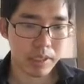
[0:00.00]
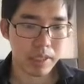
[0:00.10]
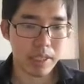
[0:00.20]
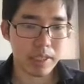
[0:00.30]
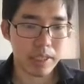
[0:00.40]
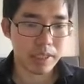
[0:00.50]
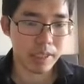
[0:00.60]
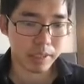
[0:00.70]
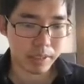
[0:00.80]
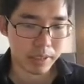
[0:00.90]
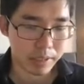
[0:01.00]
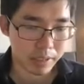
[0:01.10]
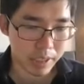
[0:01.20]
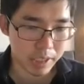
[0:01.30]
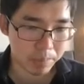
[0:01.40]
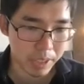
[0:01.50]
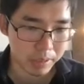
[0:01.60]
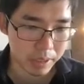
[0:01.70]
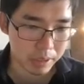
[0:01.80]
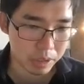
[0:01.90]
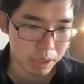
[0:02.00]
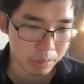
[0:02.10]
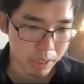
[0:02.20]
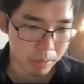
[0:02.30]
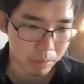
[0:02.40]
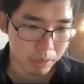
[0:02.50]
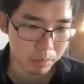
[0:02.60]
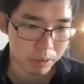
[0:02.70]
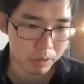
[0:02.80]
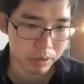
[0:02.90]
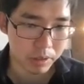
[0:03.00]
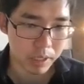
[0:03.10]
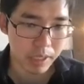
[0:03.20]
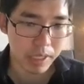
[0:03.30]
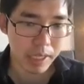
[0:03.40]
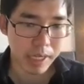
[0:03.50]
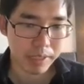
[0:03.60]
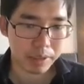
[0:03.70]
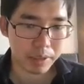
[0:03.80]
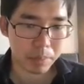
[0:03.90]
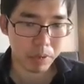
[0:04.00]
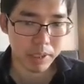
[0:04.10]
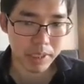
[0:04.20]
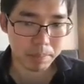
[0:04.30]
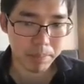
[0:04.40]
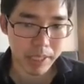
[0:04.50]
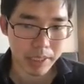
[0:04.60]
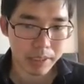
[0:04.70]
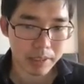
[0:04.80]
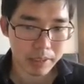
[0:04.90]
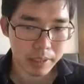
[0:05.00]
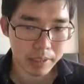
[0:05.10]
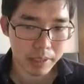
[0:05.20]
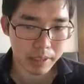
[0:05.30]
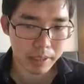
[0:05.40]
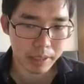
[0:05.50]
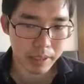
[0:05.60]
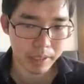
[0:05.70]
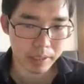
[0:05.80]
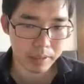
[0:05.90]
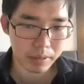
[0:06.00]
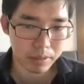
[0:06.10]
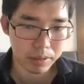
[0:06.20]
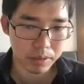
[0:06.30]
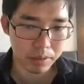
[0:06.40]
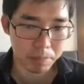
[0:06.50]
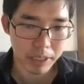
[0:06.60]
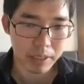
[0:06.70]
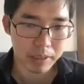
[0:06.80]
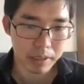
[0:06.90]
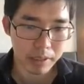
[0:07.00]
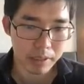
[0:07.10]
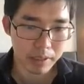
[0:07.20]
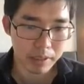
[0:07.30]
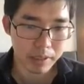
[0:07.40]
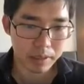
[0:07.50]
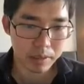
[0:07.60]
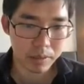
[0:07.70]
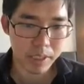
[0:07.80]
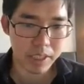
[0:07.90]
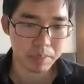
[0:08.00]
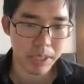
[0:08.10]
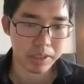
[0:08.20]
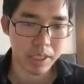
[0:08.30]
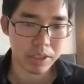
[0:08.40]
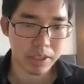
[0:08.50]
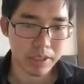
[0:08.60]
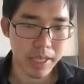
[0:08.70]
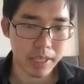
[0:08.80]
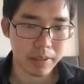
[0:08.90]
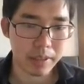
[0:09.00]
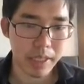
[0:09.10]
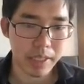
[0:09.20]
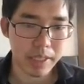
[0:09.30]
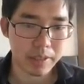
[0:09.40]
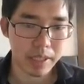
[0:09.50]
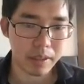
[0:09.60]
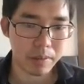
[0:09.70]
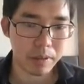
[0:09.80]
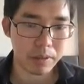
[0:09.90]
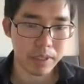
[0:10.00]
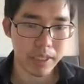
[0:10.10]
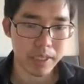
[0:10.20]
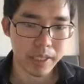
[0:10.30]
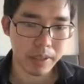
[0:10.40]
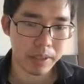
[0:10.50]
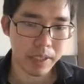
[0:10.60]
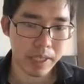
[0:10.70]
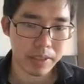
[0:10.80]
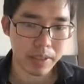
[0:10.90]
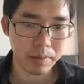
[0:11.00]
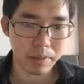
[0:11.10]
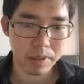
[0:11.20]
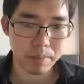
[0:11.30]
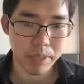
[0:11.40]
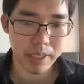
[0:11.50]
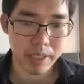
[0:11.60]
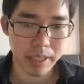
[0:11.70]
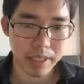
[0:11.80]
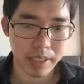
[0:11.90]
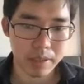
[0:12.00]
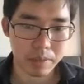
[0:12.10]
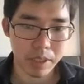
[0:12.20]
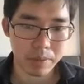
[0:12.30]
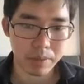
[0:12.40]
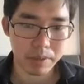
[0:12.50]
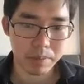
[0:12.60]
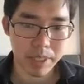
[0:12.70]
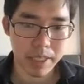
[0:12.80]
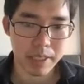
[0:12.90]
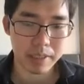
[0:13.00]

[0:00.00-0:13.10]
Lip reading: it is an expected cumulative reward under policy pi and also p. So the expectation is taken like S0 follows D0 and A0 follows pi and S1 follows P.